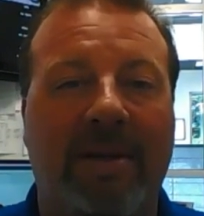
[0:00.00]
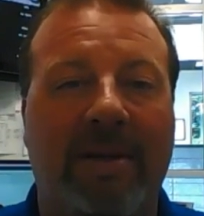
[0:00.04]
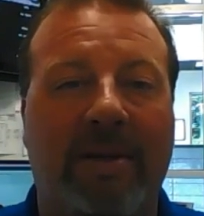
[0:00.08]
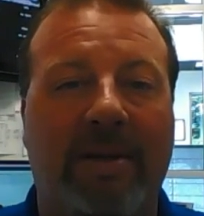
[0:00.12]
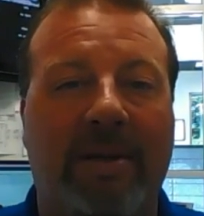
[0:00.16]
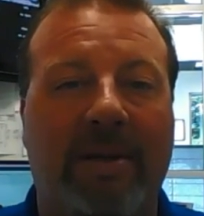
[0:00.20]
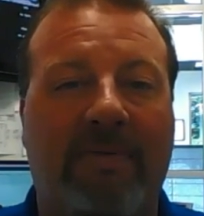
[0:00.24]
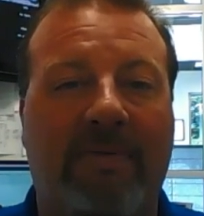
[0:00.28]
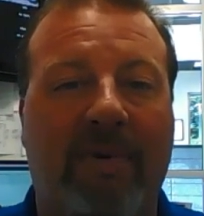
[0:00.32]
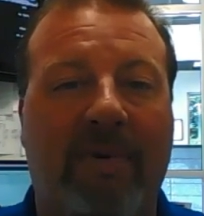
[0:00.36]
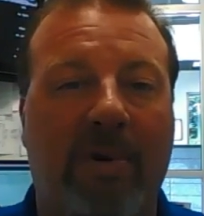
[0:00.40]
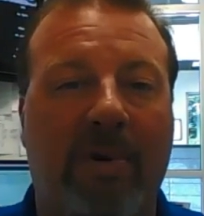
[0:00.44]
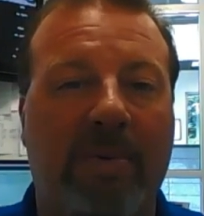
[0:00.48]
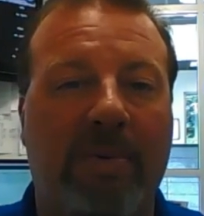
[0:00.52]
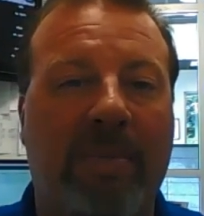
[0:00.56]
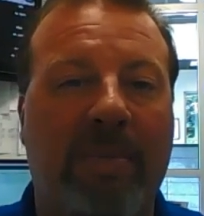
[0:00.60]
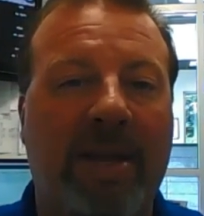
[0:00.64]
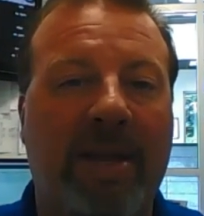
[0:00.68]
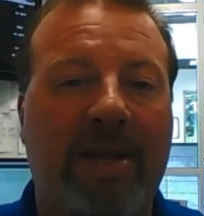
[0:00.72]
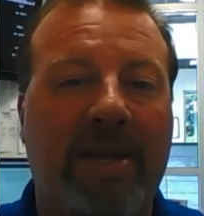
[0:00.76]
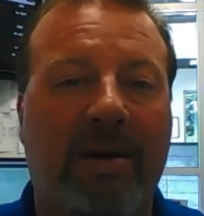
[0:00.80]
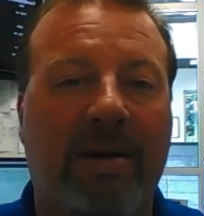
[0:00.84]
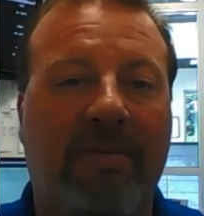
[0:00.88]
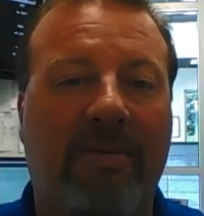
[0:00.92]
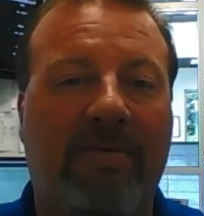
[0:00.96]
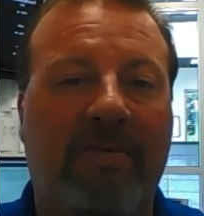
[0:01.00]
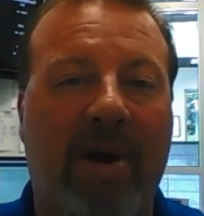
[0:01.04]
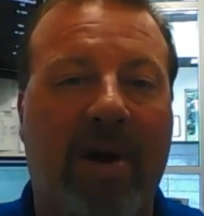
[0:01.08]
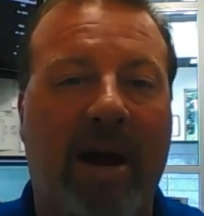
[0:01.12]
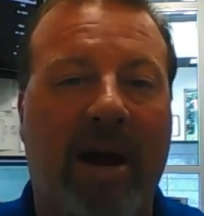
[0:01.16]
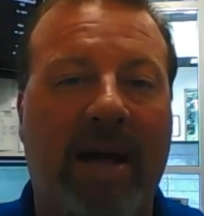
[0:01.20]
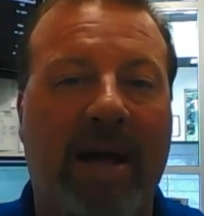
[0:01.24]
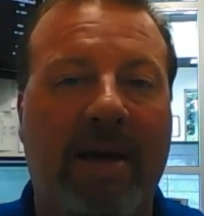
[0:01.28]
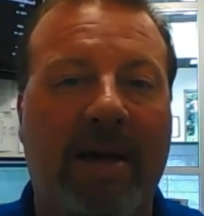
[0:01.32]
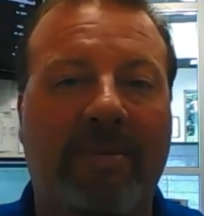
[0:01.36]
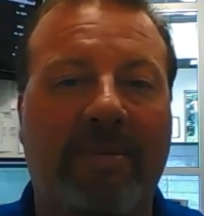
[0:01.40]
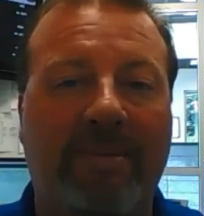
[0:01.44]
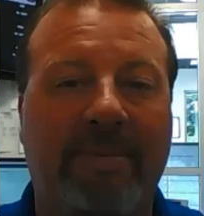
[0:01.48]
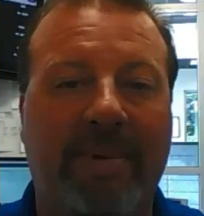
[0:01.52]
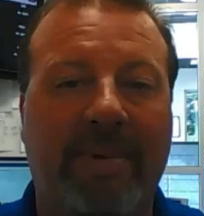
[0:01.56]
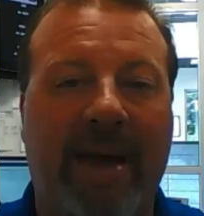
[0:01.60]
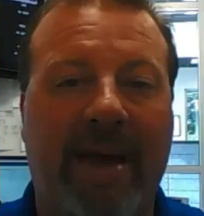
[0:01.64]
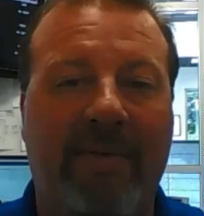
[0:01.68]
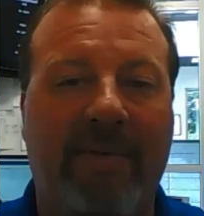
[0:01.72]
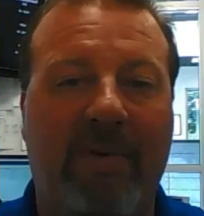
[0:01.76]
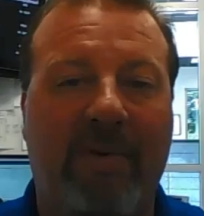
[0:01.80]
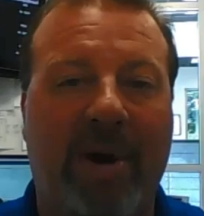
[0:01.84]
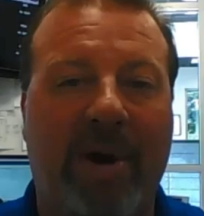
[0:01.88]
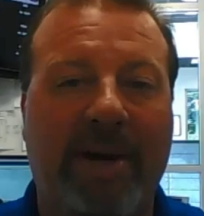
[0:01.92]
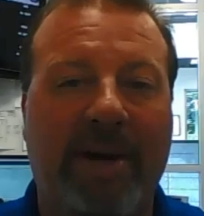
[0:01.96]
Look forward to meeting you on Friday.
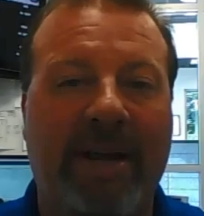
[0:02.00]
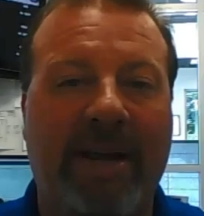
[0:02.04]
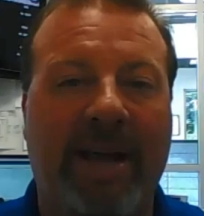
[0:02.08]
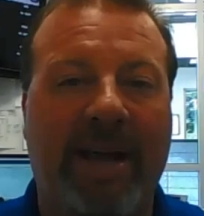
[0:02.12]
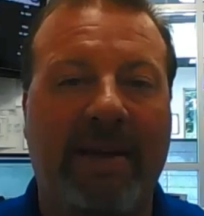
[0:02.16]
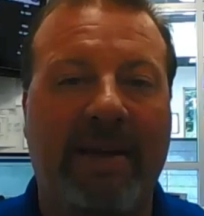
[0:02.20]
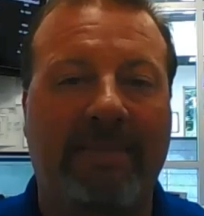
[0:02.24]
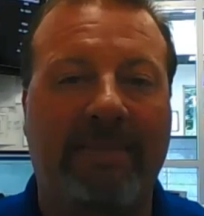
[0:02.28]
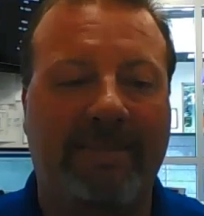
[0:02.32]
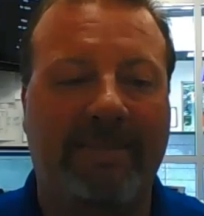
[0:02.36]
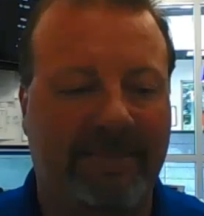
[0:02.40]
Have a great day.